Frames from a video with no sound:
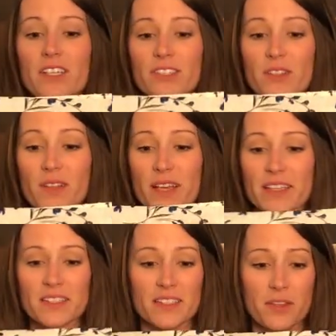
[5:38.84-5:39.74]
does look like
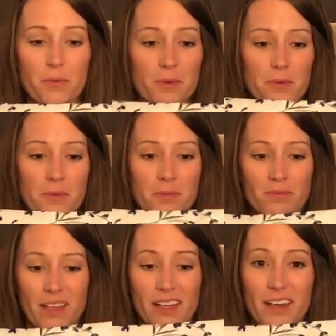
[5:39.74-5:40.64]
it's see-through.
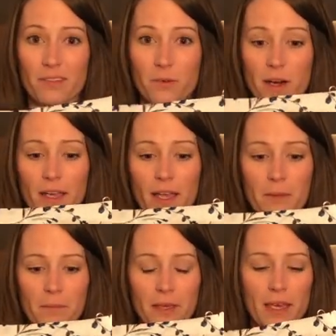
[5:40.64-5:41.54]
Like, I'd have to wear
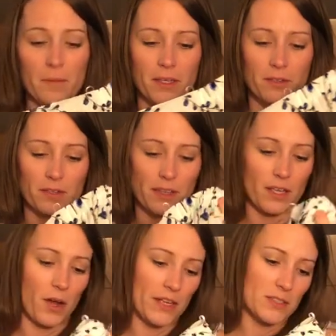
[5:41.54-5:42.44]
cami underneath
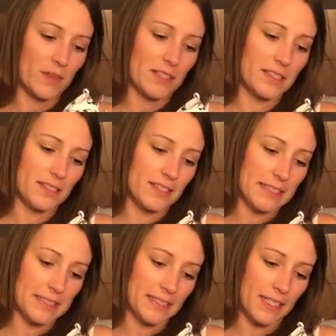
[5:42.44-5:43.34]
it. All right, so this is
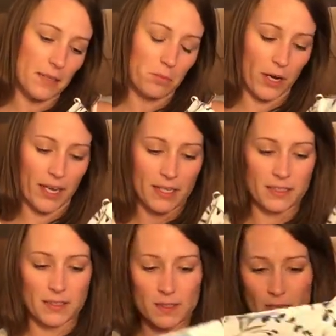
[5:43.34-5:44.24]
CC brand.
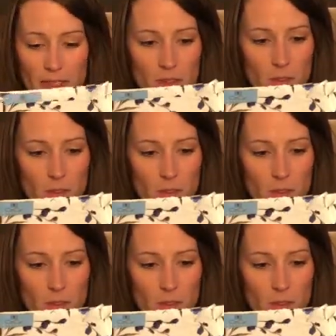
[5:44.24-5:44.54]
It's a size